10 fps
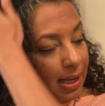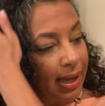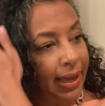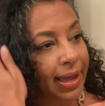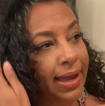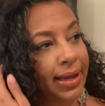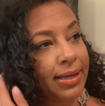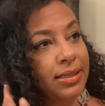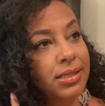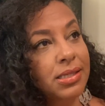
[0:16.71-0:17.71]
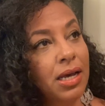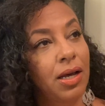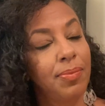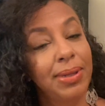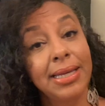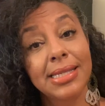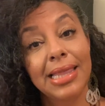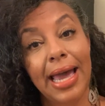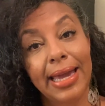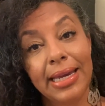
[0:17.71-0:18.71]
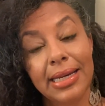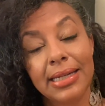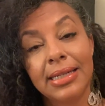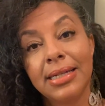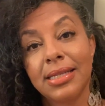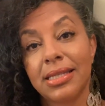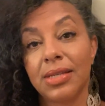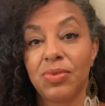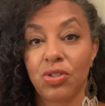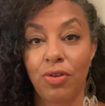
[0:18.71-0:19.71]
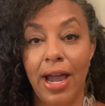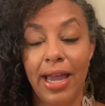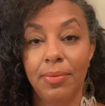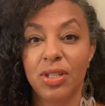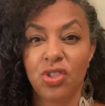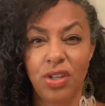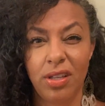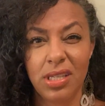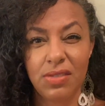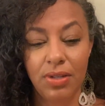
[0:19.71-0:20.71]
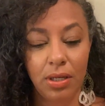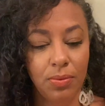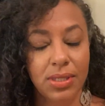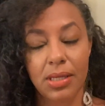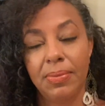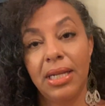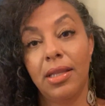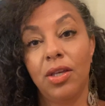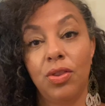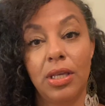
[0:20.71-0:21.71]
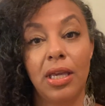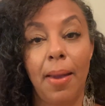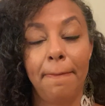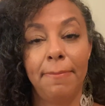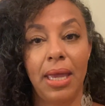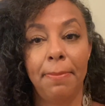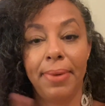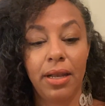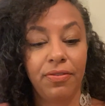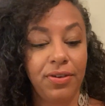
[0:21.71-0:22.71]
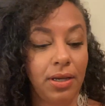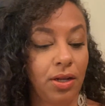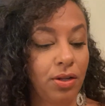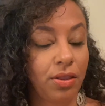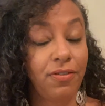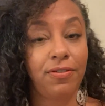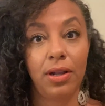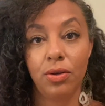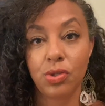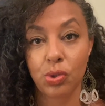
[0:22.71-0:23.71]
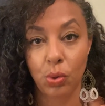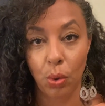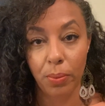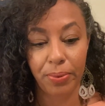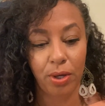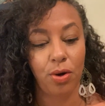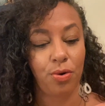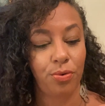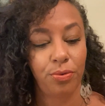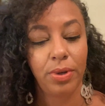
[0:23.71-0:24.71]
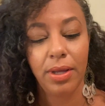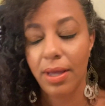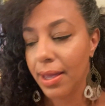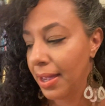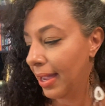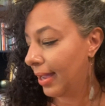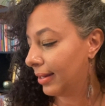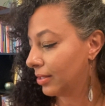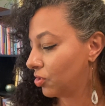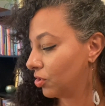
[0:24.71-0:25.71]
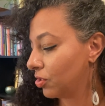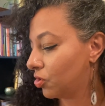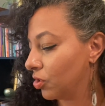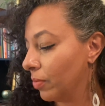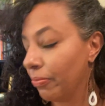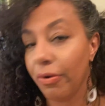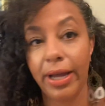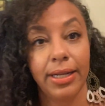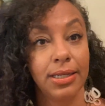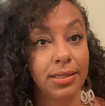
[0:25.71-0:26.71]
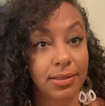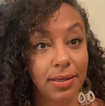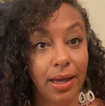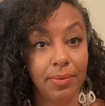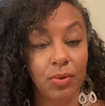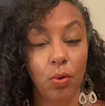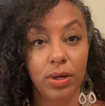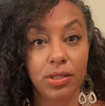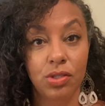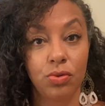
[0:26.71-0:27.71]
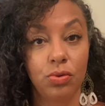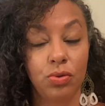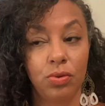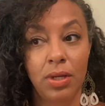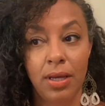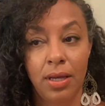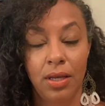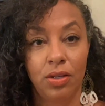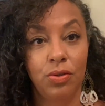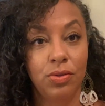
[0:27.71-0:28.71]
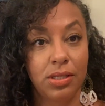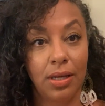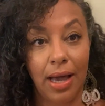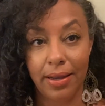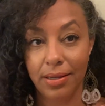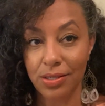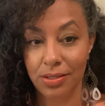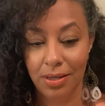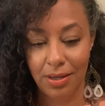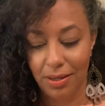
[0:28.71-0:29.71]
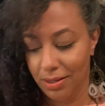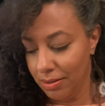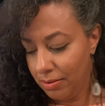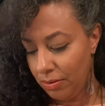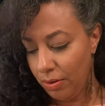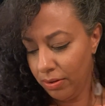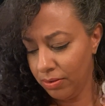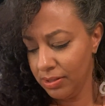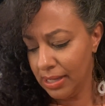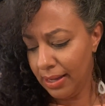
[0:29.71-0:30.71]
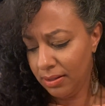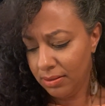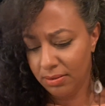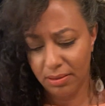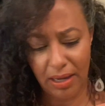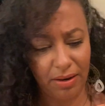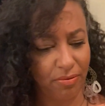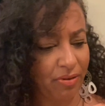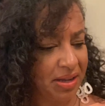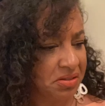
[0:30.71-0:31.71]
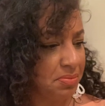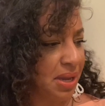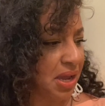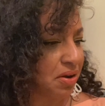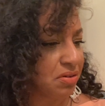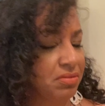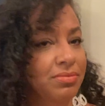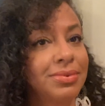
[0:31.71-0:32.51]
And please like, subscribe, and share this video with somebody that you think may benefit another fellow Scorpio. And let's just jump right in. I'm going to use the Goddess Oracle deck. Got a random hair.